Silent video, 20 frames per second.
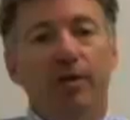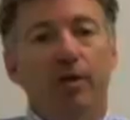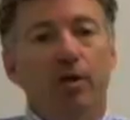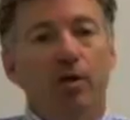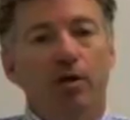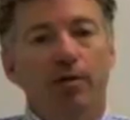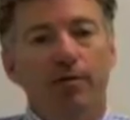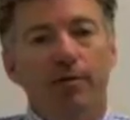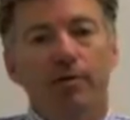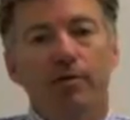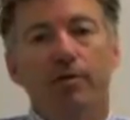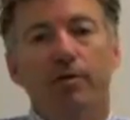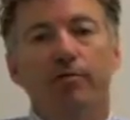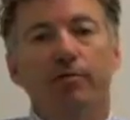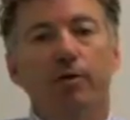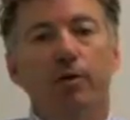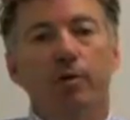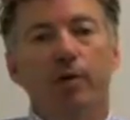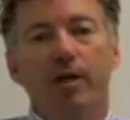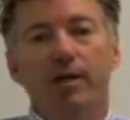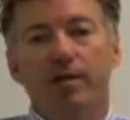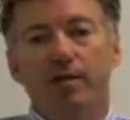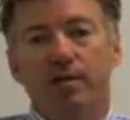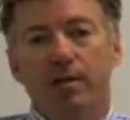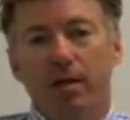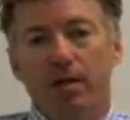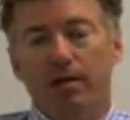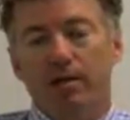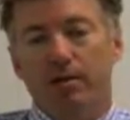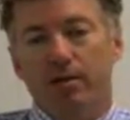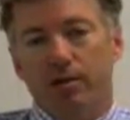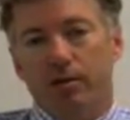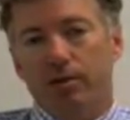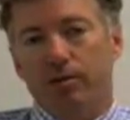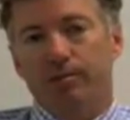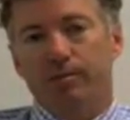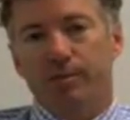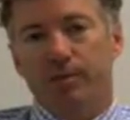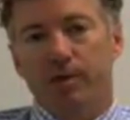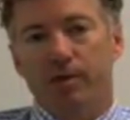The office of U.S.
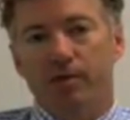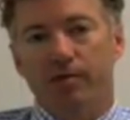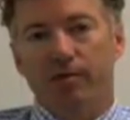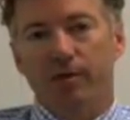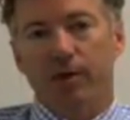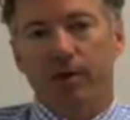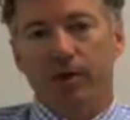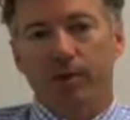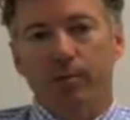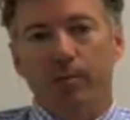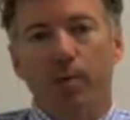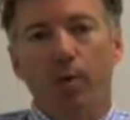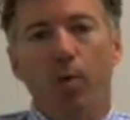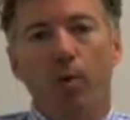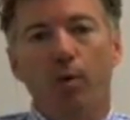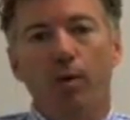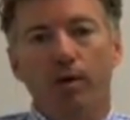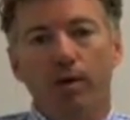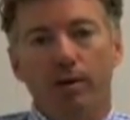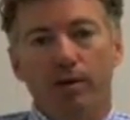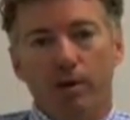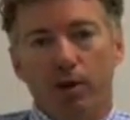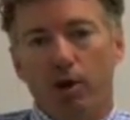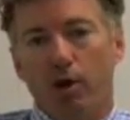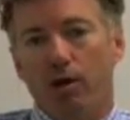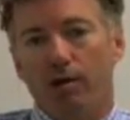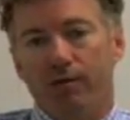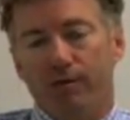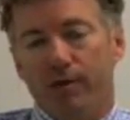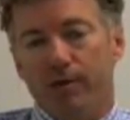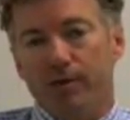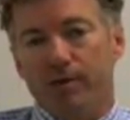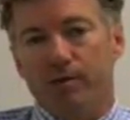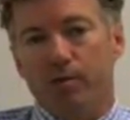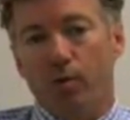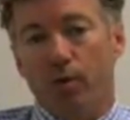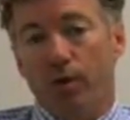Senator is a very important office.